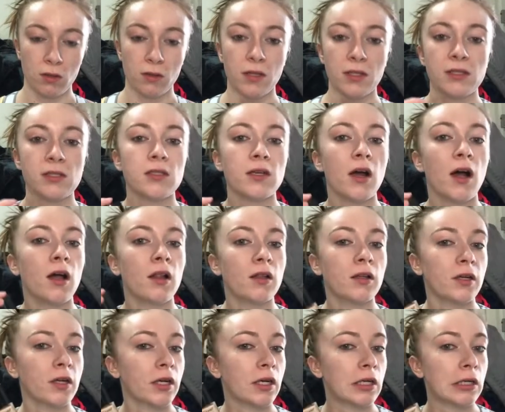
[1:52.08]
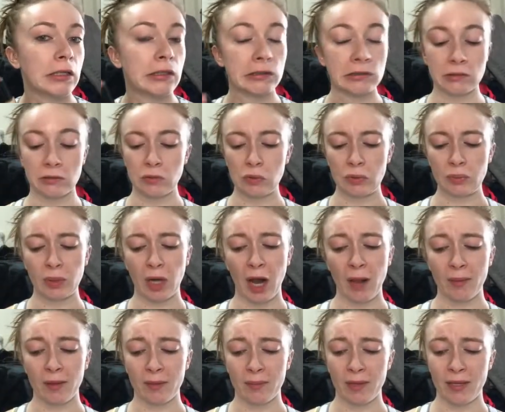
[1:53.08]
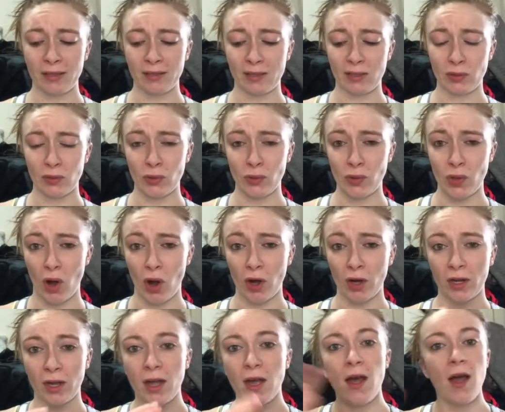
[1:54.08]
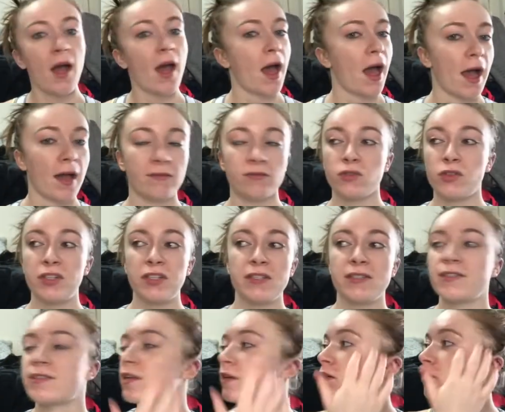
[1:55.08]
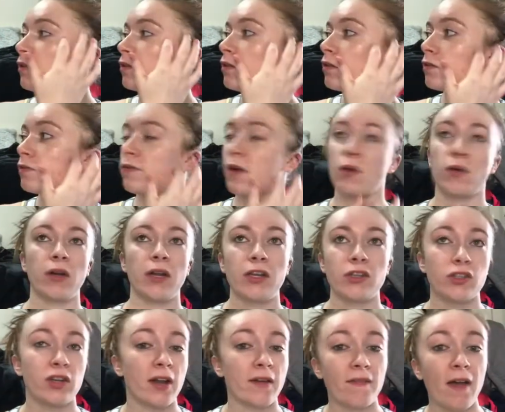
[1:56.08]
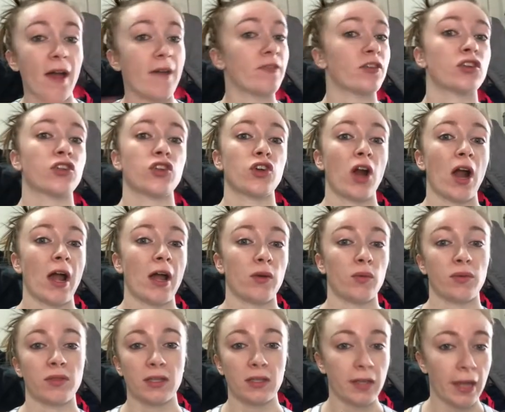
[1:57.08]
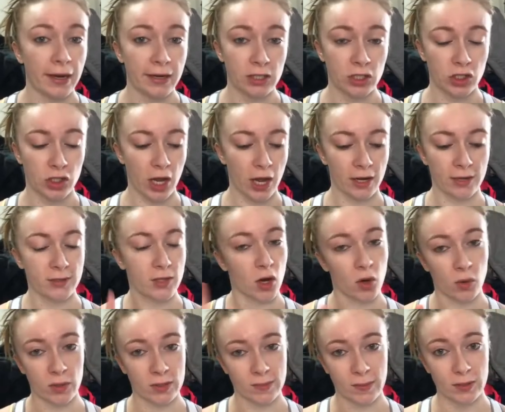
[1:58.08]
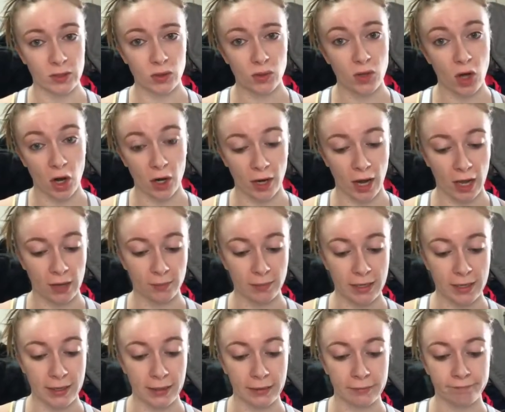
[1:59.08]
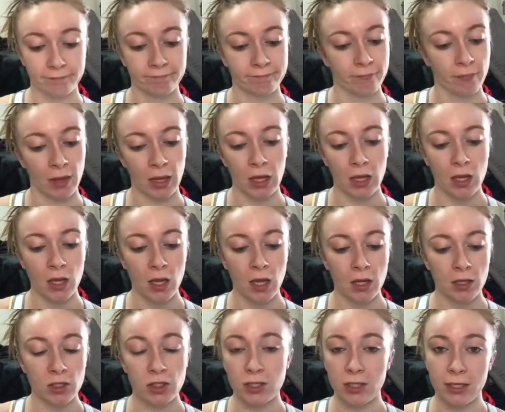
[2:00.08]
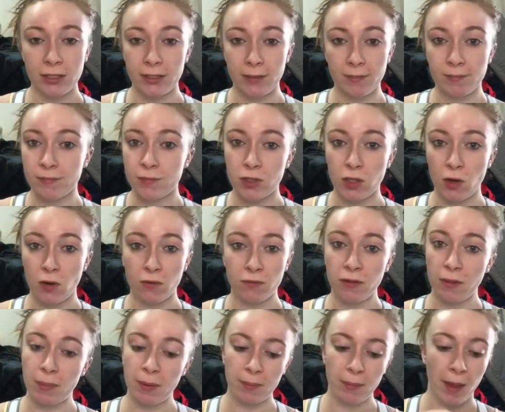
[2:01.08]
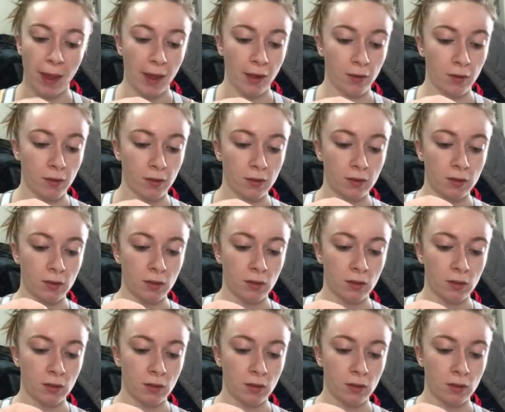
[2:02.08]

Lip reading: This color will probably be a little too dark. Every single foundation I've ever tried with the lightest shade, it's always been too dark on me, just because I'm so flippin' pale.